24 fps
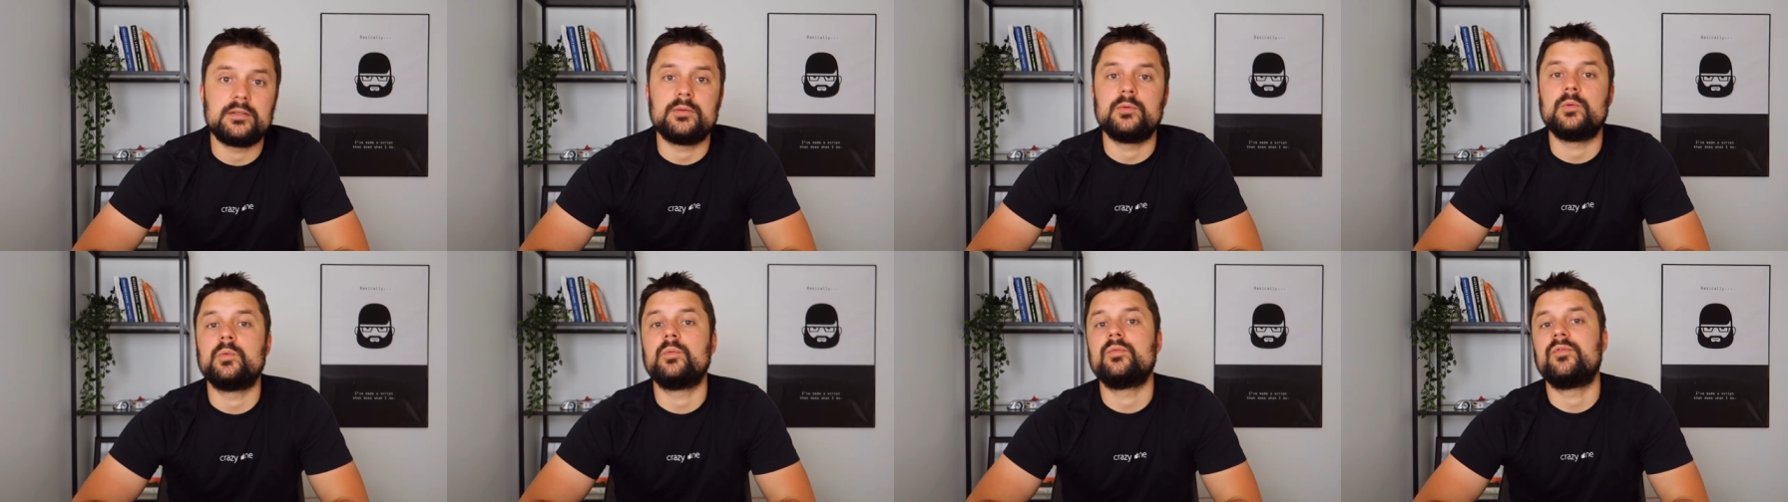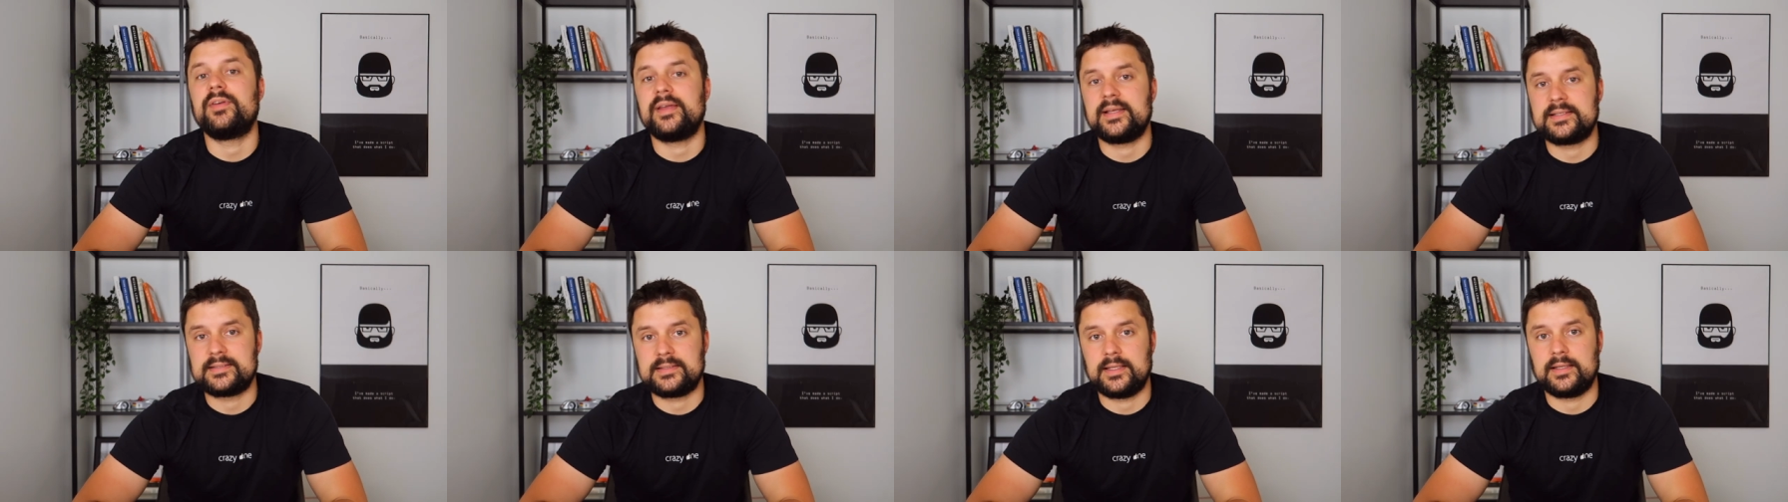to
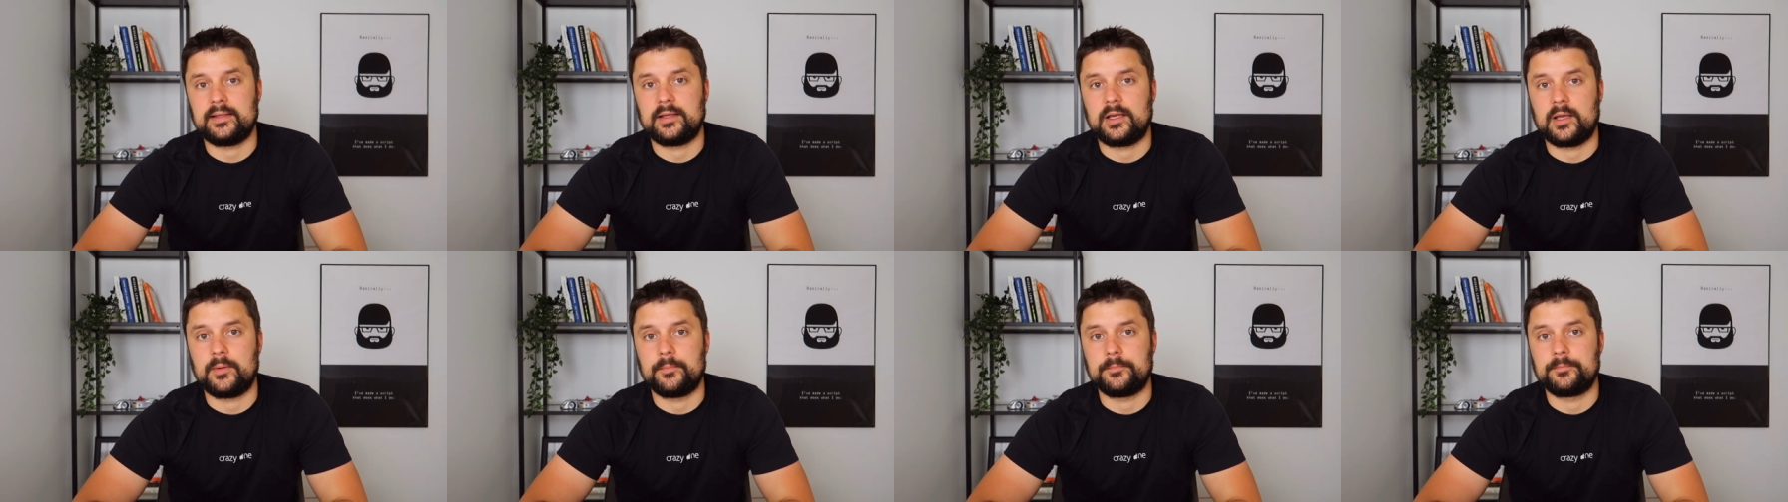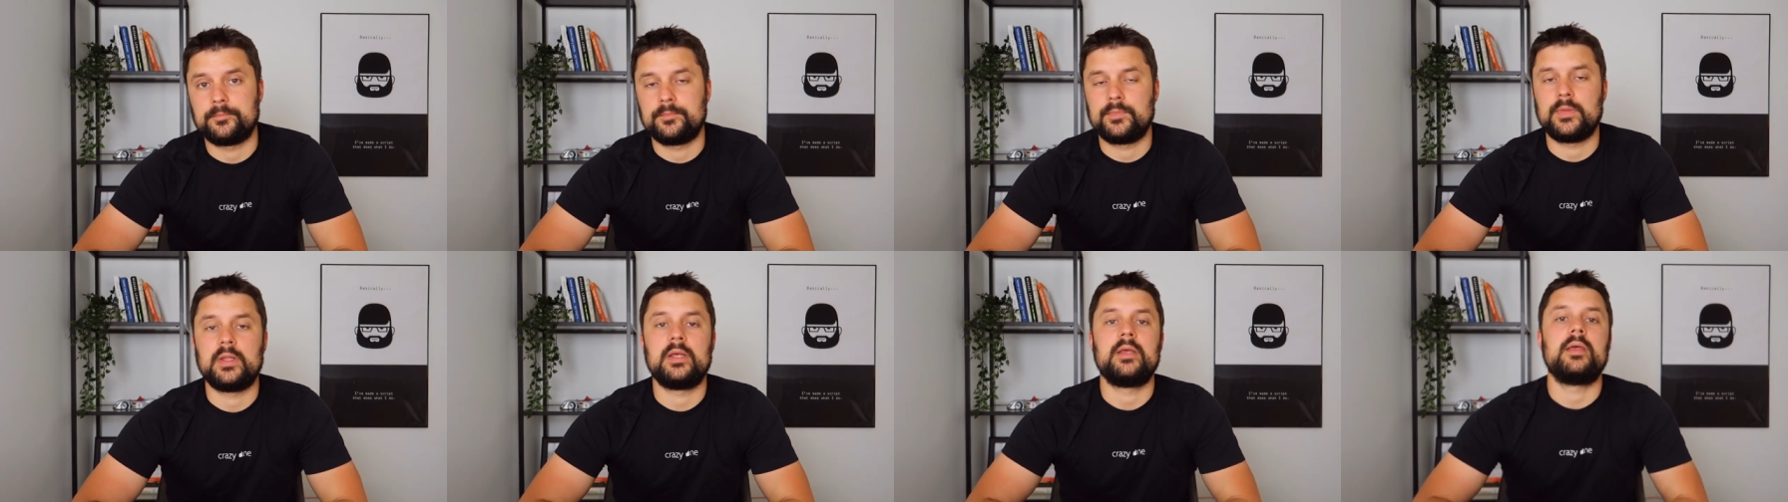fixed income.
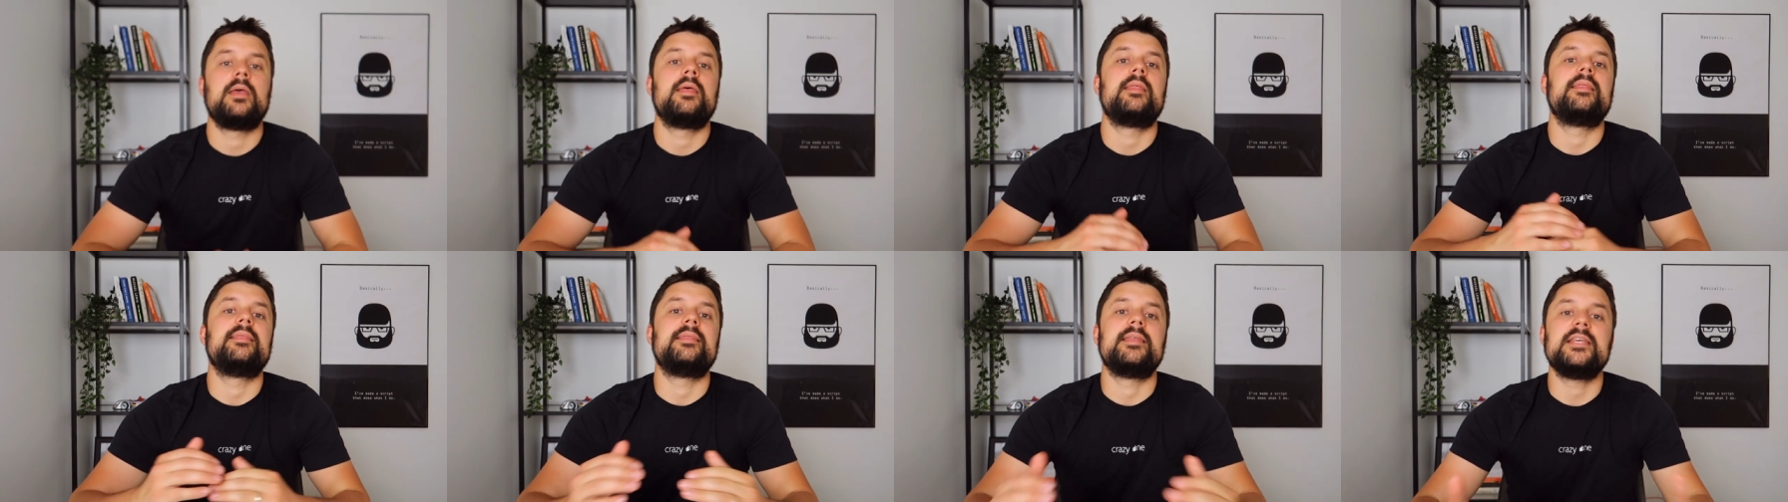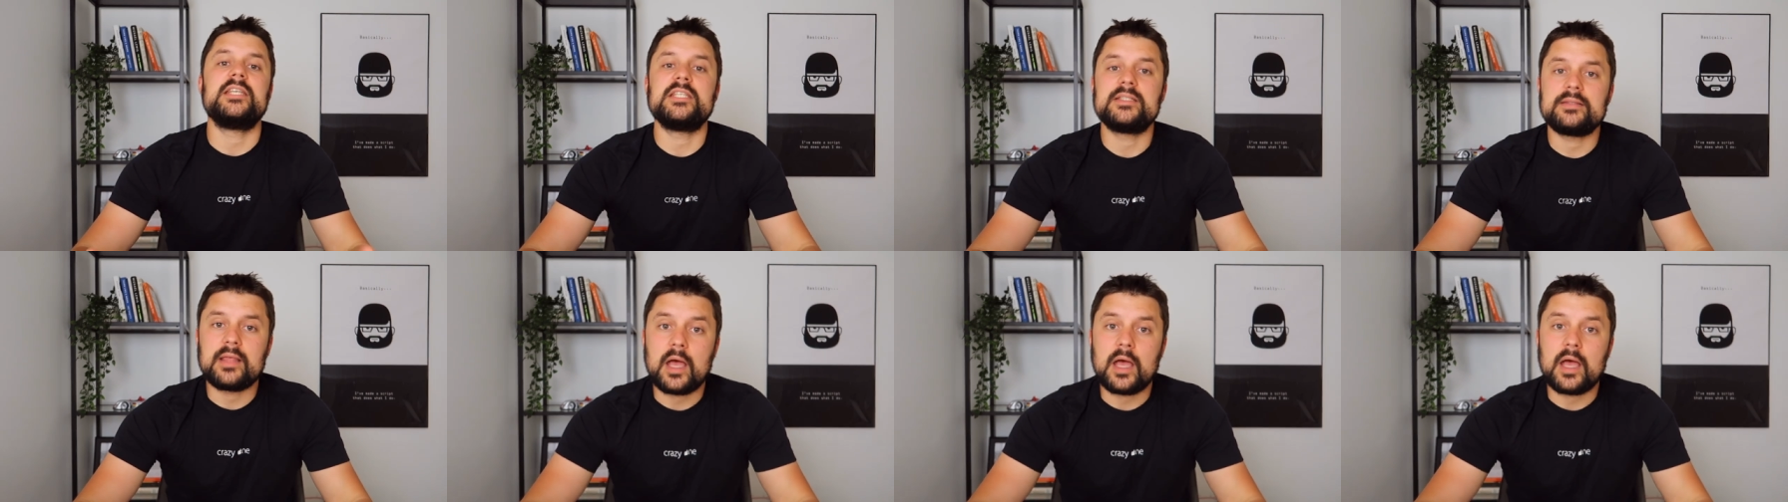These